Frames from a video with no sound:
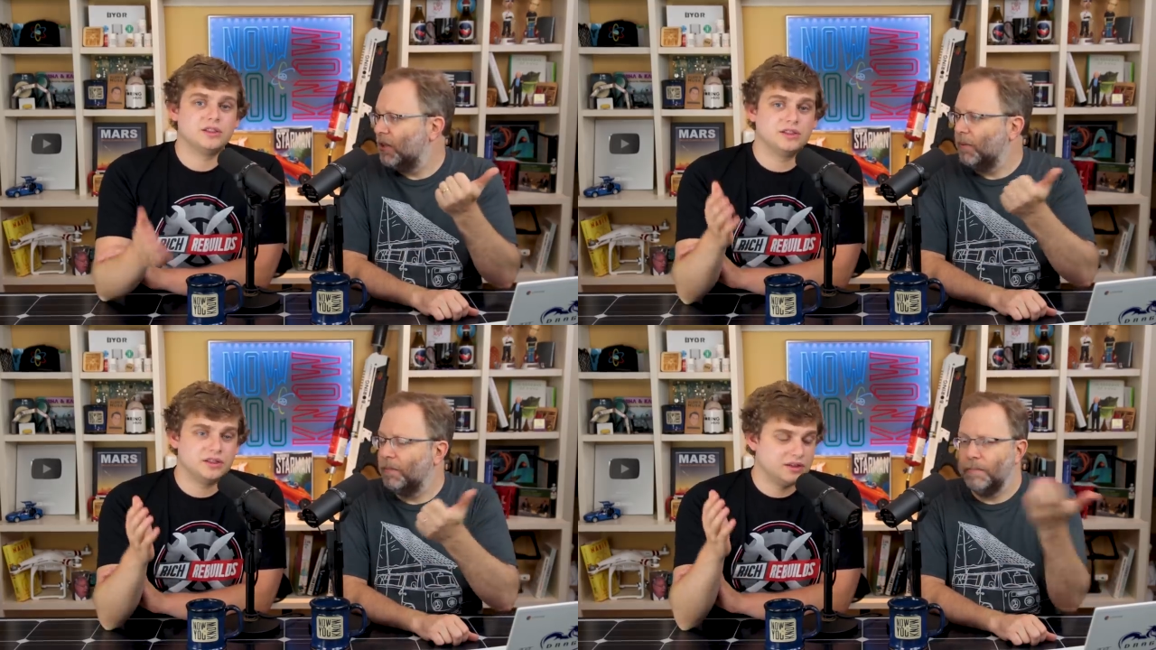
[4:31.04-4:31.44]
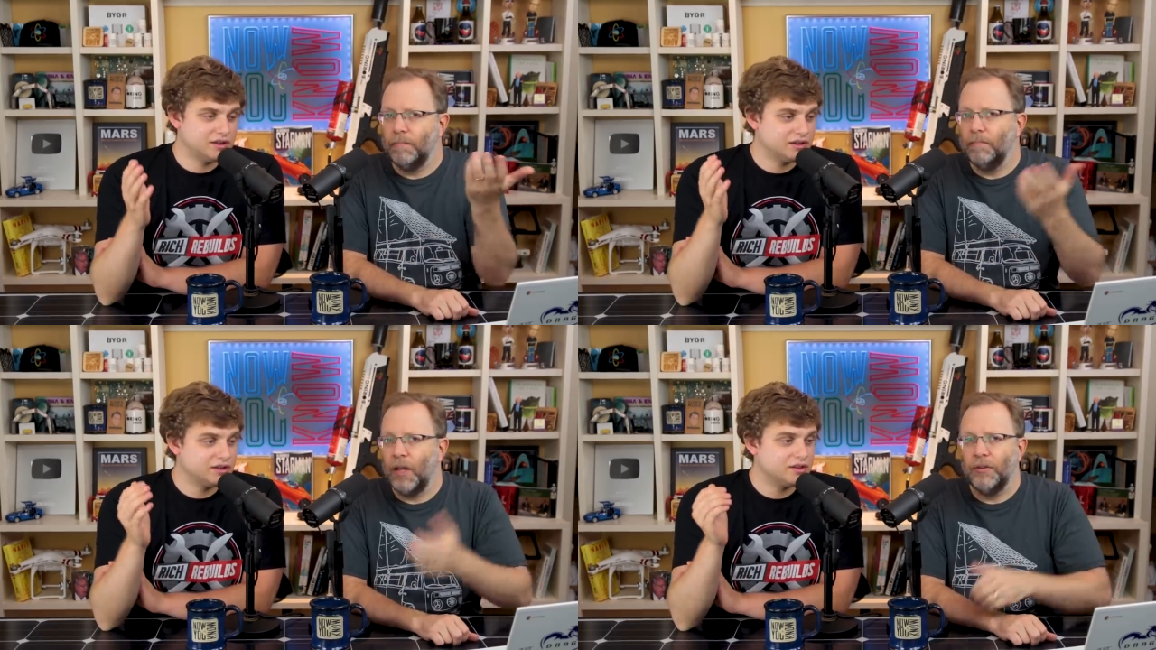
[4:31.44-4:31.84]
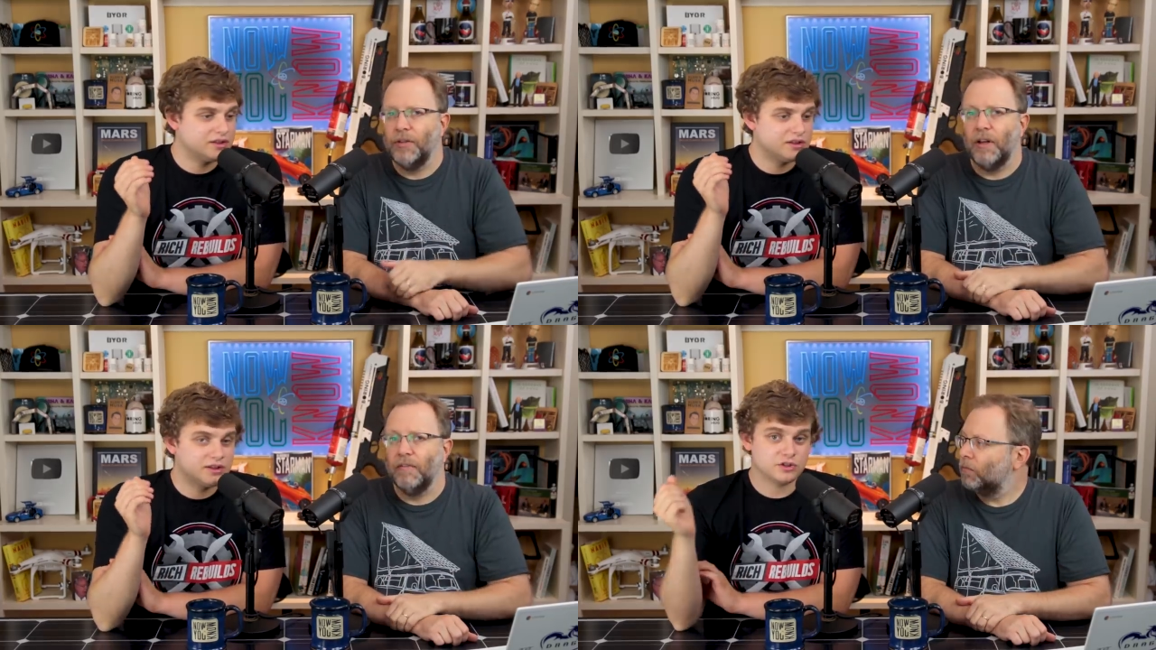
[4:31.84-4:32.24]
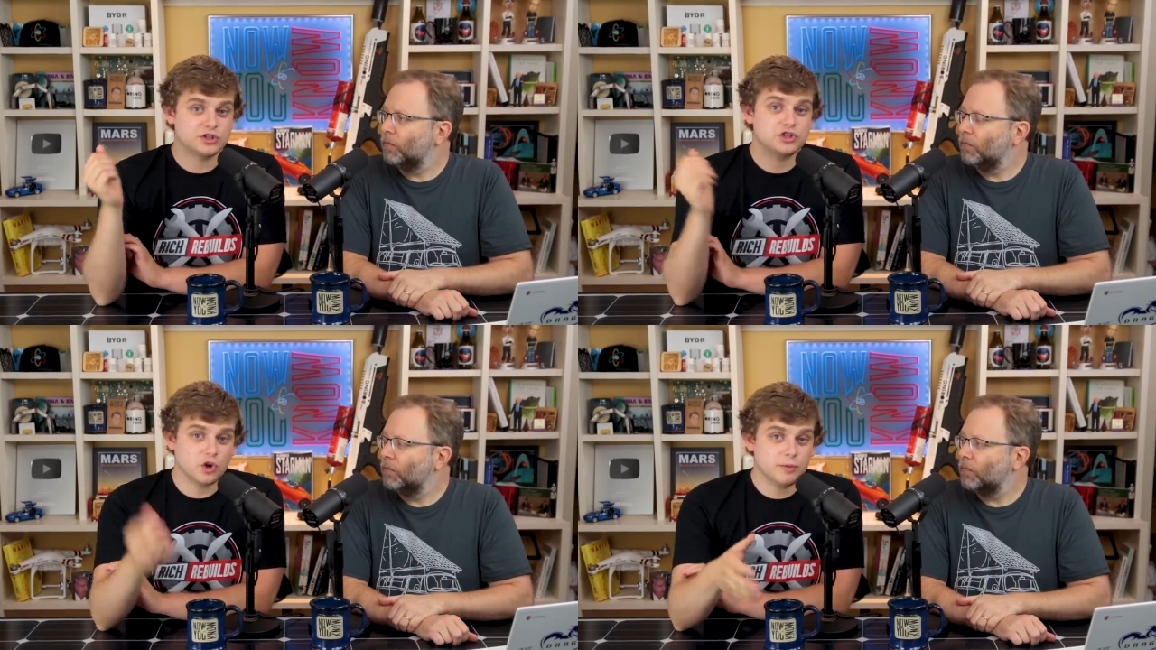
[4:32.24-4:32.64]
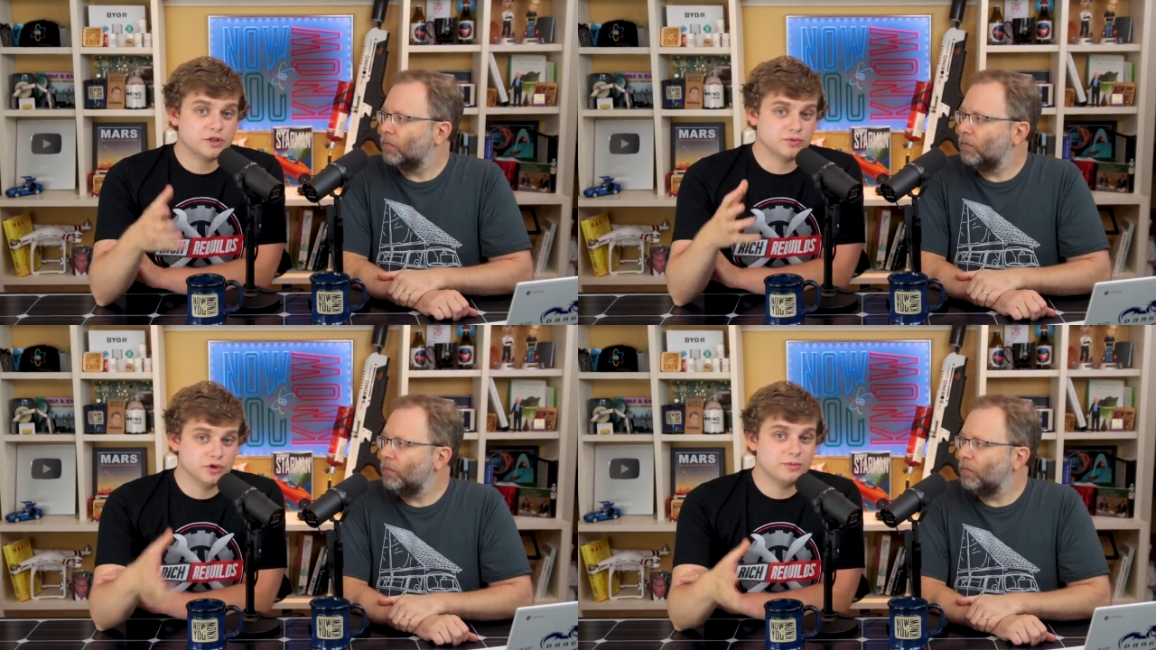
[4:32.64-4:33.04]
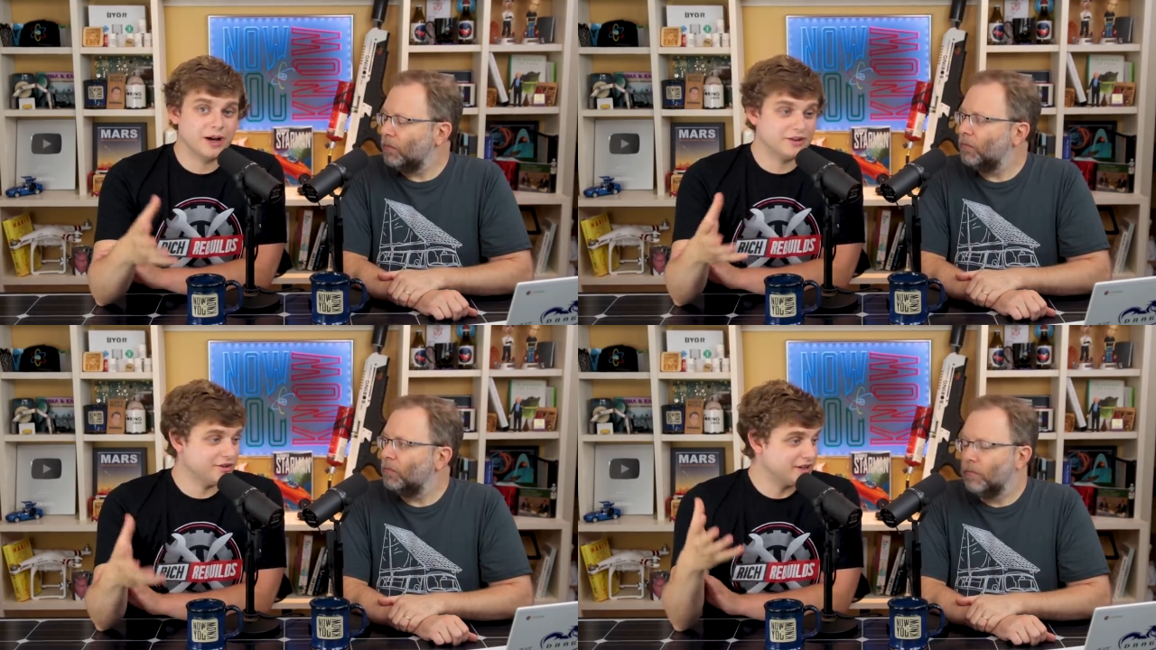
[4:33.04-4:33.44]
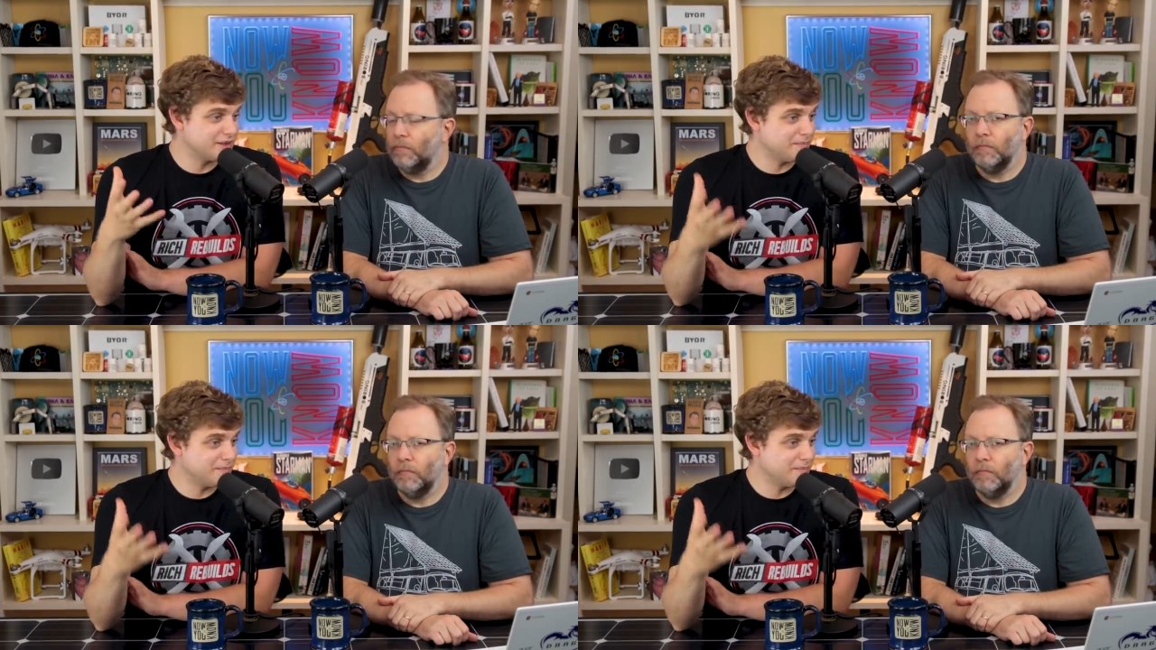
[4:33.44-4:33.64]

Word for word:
Speaker 1: and the other stuff. There's so much room underneath the